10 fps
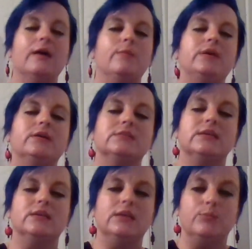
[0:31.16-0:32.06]
because
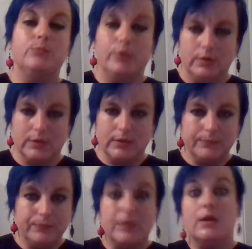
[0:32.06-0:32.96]
they keep
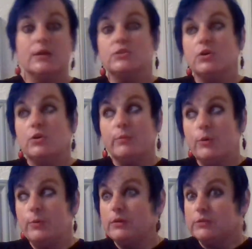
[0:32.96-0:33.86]
barking. So I'm
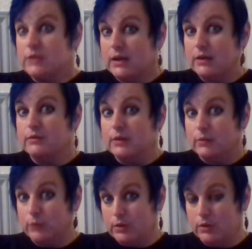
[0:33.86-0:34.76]
hoping they're tired and
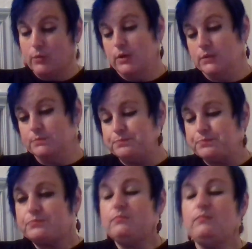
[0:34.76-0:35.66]
we can go on.
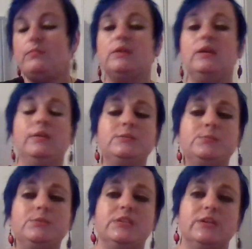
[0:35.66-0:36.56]
Now this
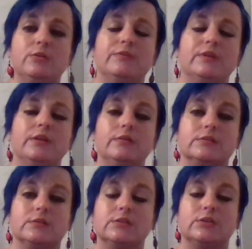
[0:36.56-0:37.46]
particular video is
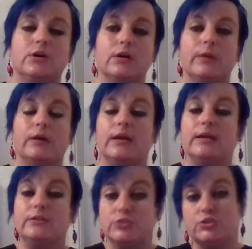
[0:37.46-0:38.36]
going to talk about
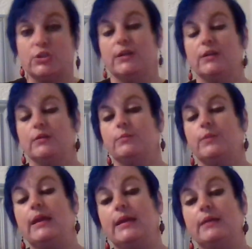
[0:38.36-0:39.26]
ancient China
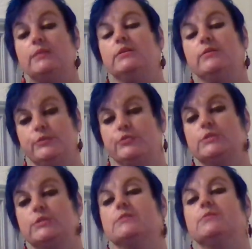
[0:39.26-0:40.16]
and
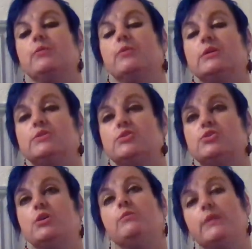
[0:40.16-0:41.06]
Confucianism, but we're going to
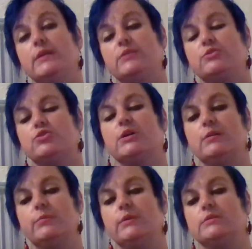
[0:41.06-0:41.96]
start with ancient
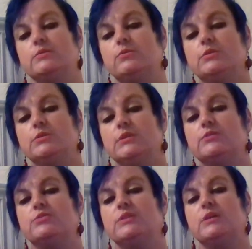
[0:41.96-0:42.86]
China because in order to
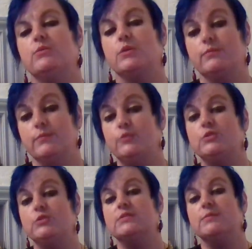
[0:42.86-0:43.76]
understand where
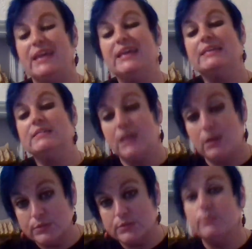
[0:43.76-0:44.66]
Confucianism and
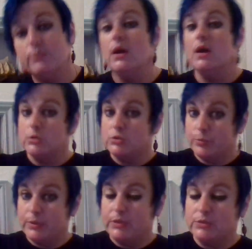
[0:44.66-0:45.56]
Taoism, which will
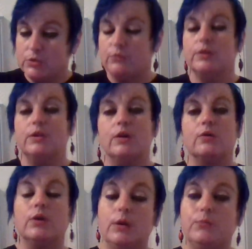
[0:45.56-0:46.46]
be its own video,
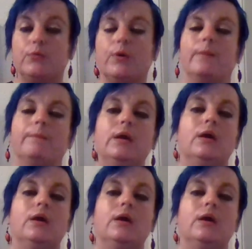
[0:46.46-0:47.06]
come from,